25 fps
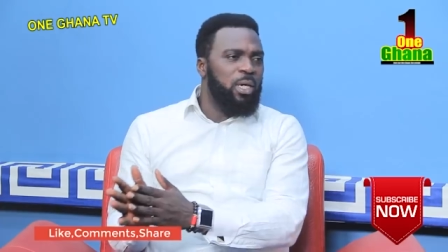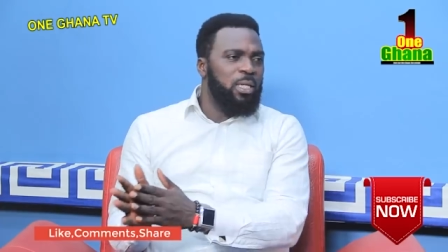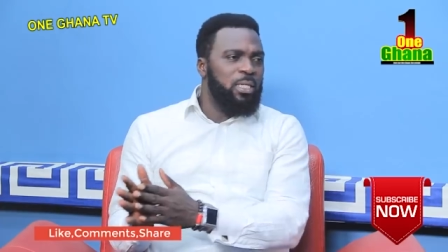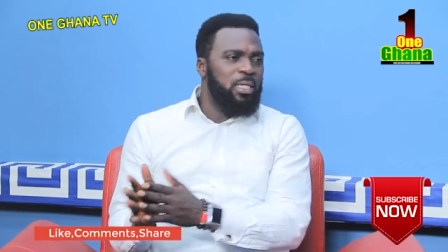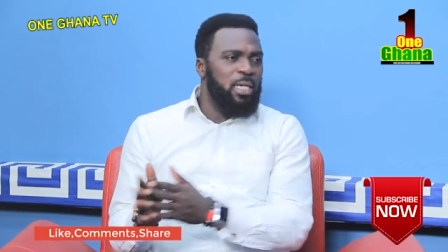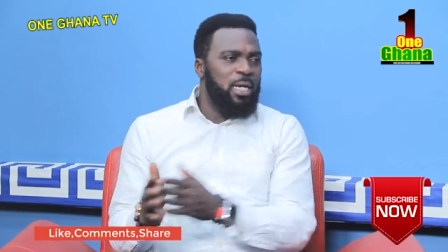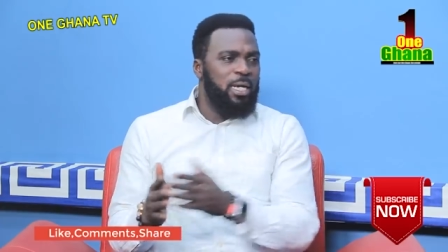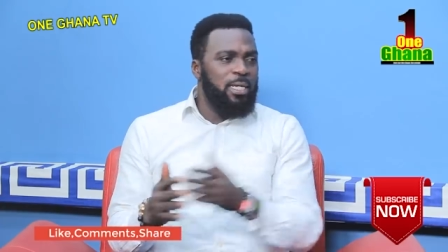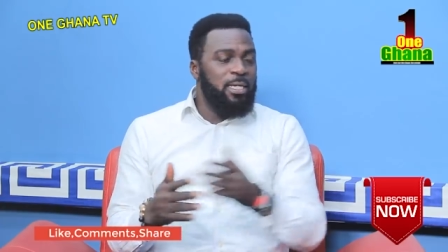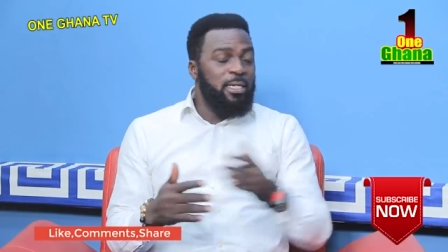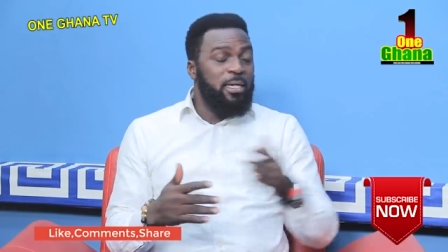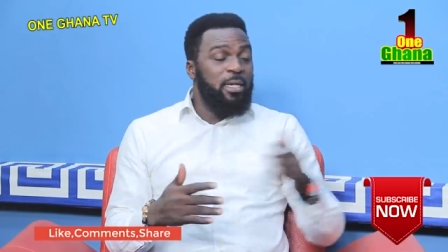
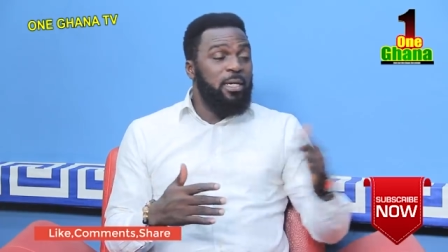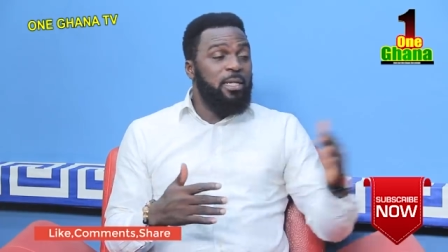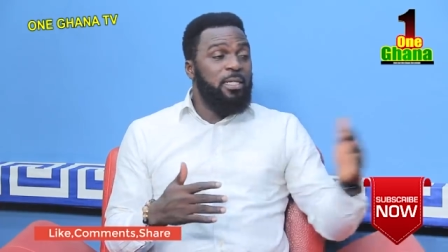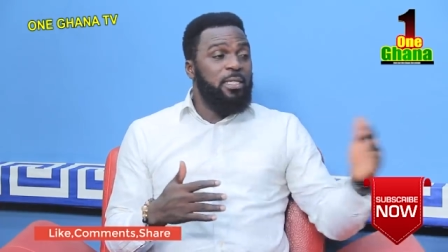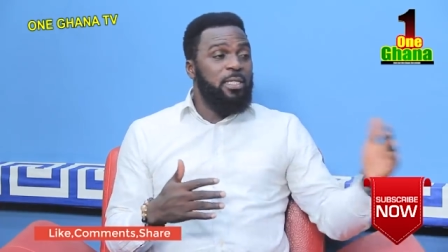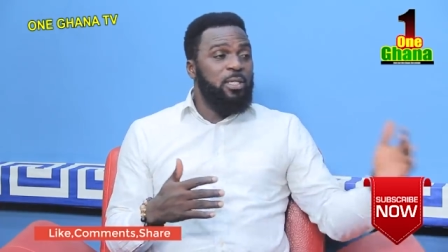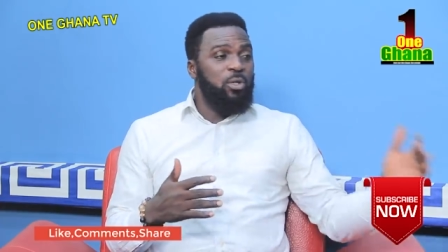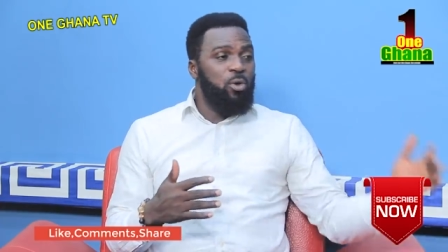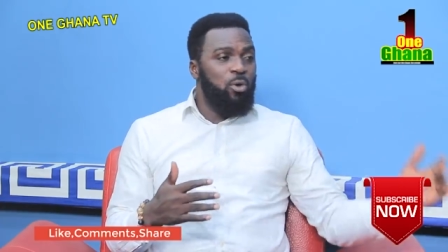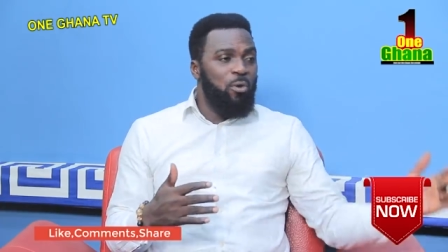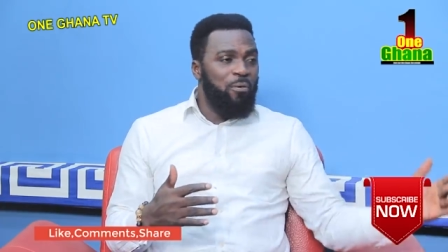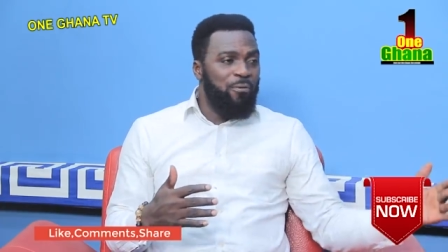they
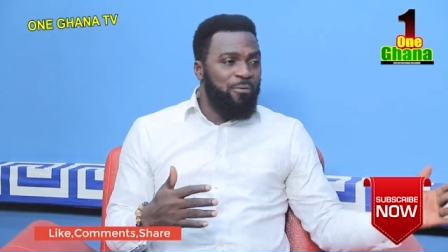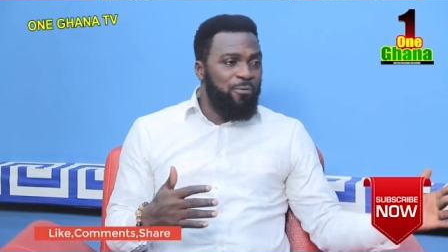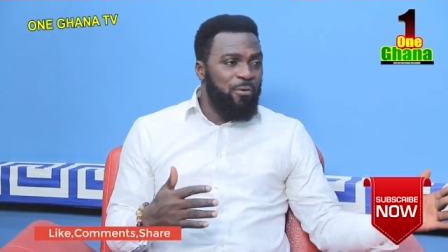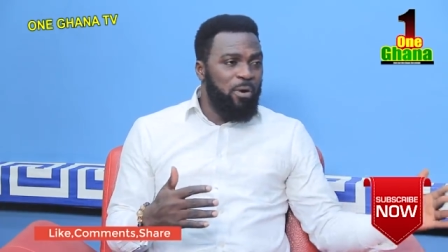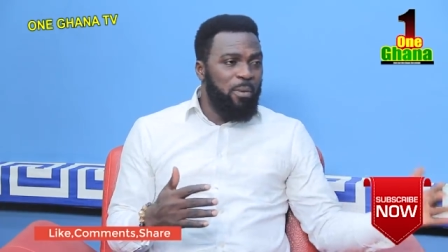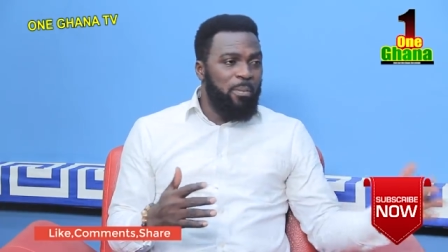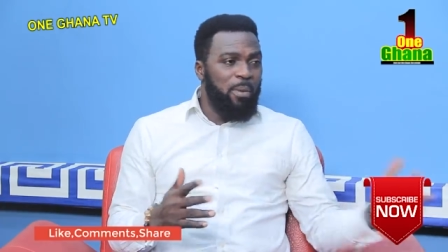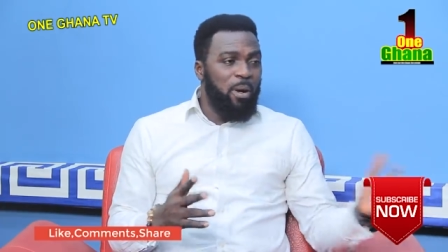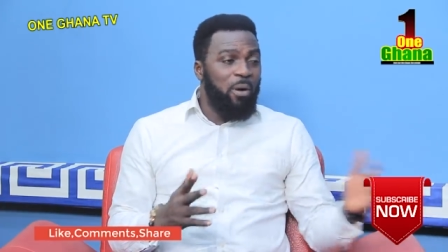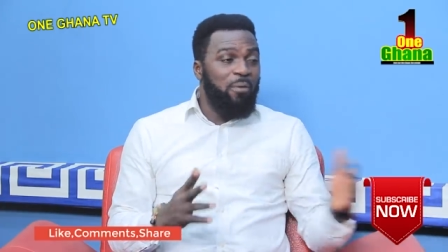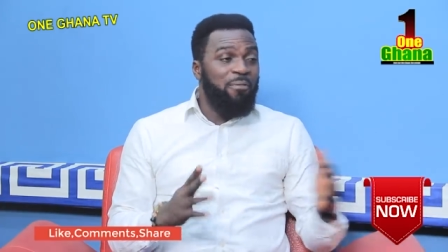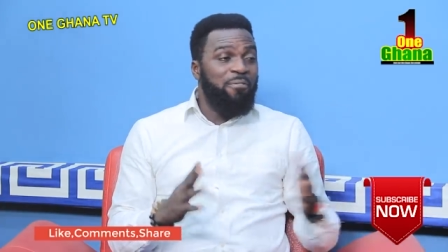educating
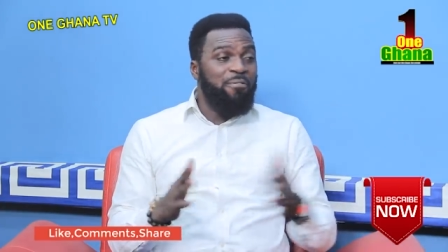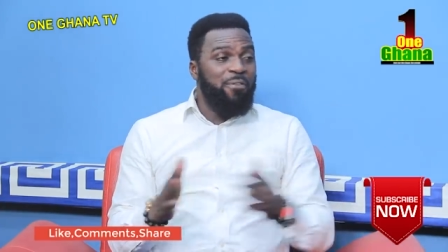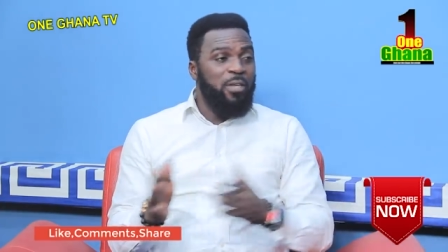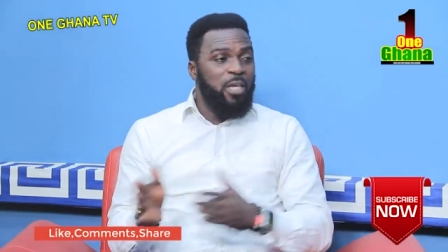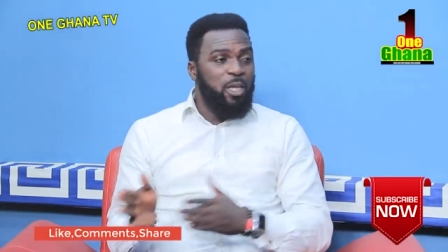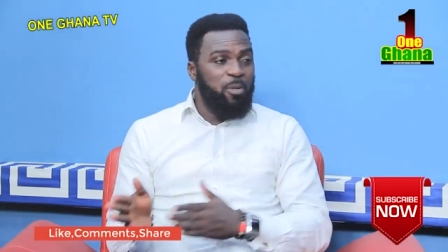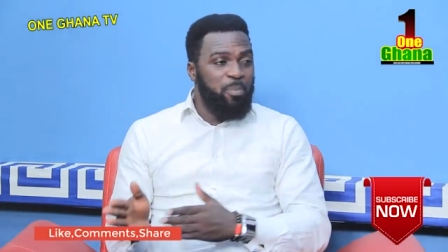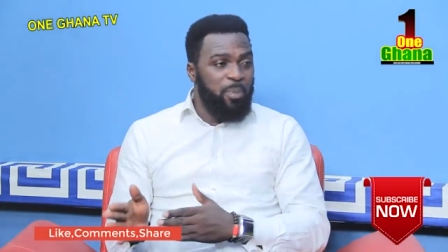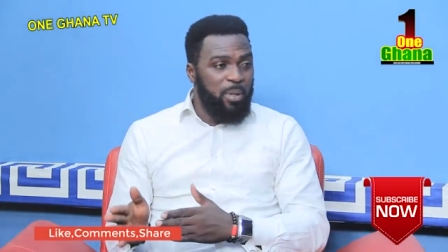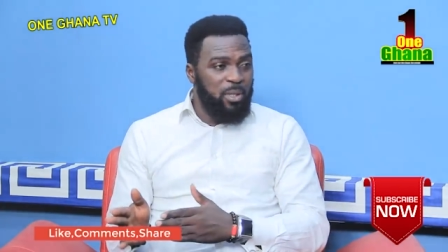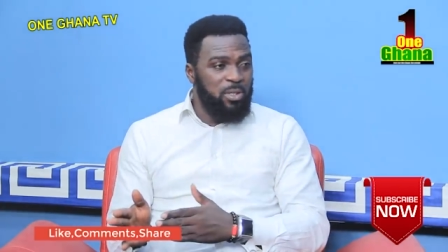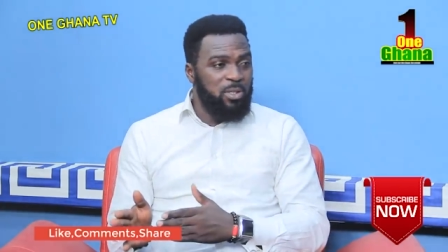nkofo about
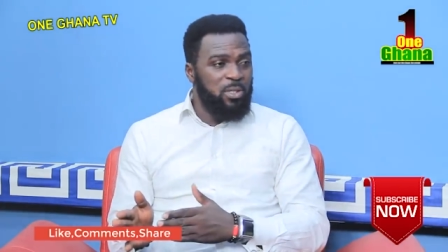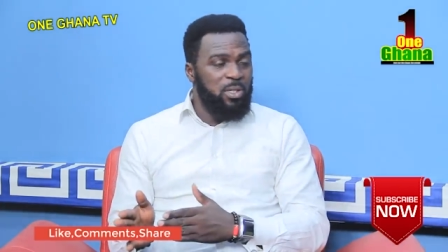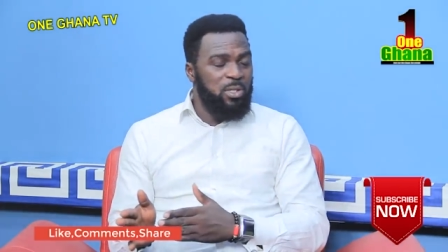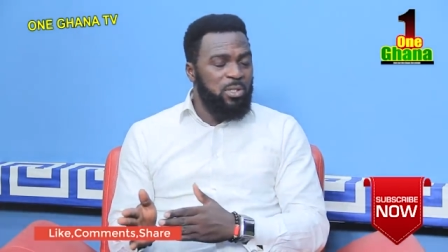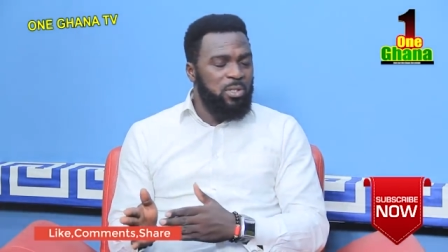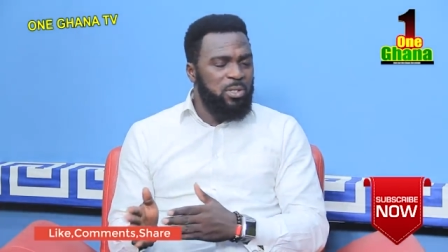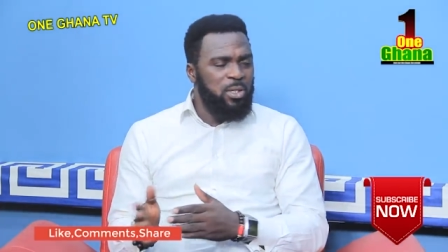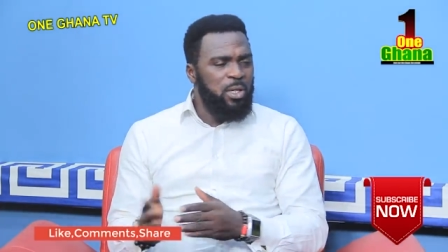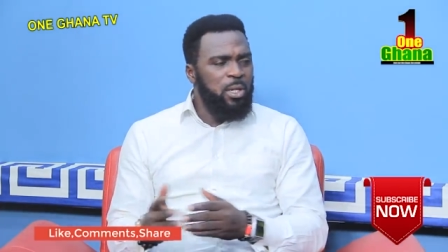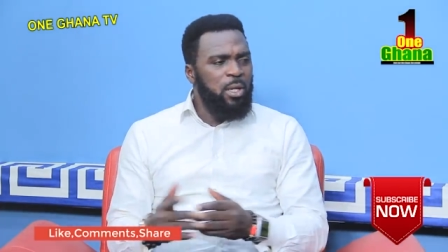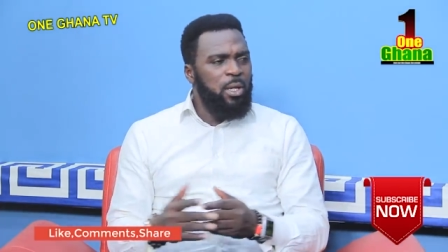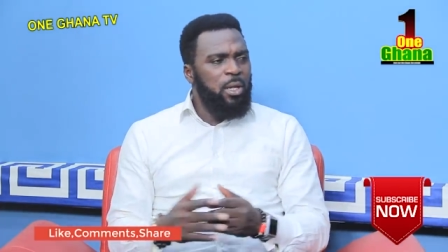fake
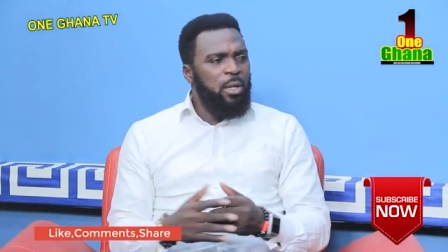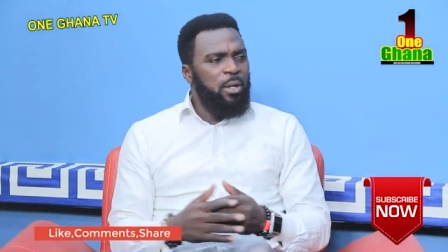pastors